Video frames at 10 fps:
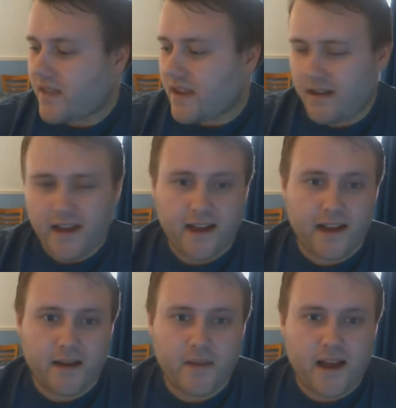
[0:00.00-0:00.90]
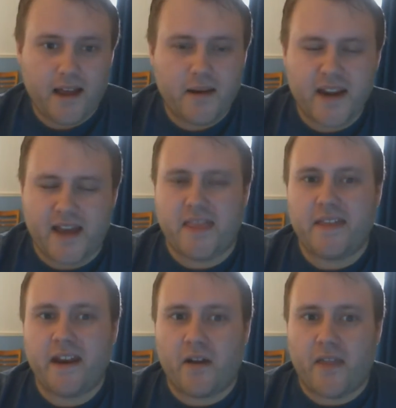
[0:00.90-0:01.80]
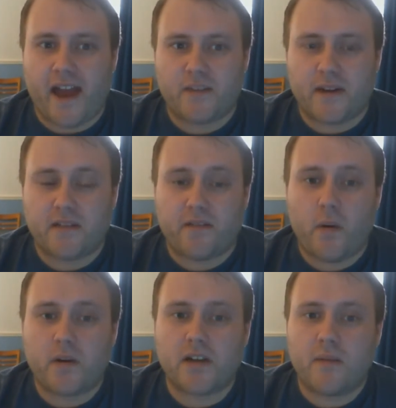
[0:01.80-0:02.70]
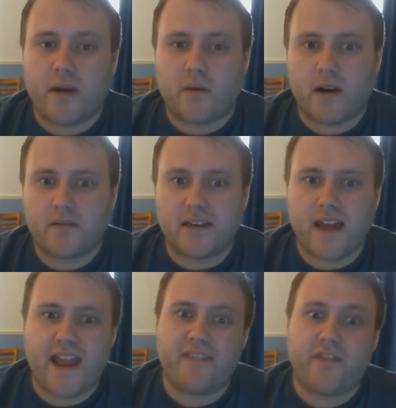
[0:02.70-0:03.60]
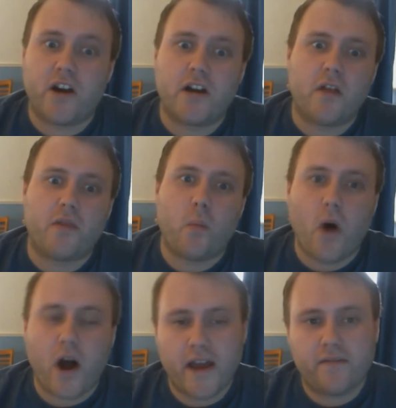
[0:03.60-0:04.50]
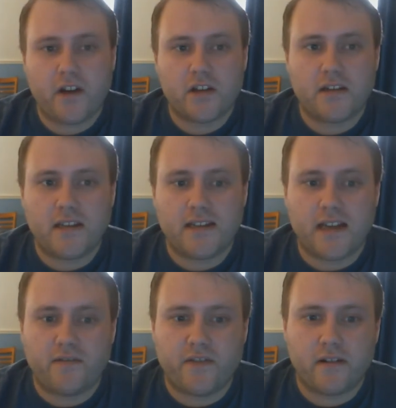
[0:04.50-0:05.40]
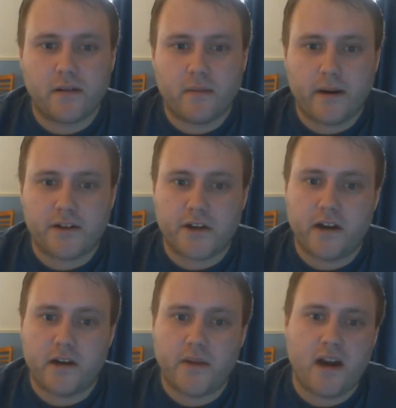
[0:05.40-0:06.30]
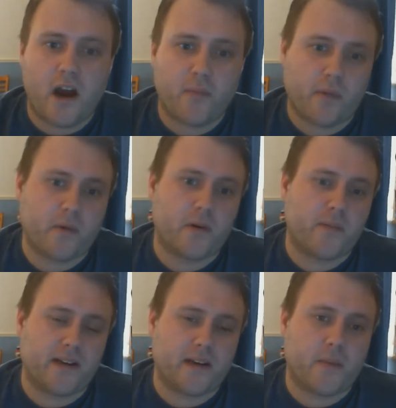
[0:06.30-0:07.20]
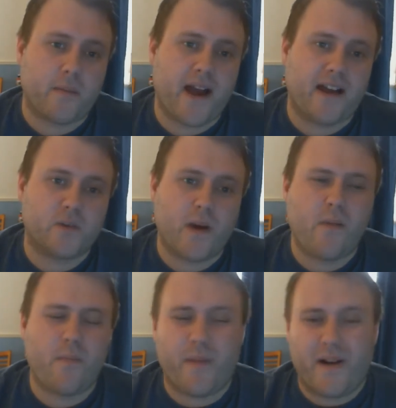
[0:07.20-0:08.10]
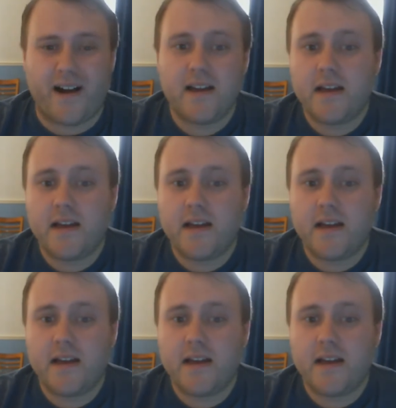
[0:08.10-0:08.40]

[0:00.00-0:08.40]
um, I mean, they're not that expensive. I was going to pick one up today. If I'd have got the wired version of these headphones I'm about to show you in a minute, I probably would have picked up the mat as well. But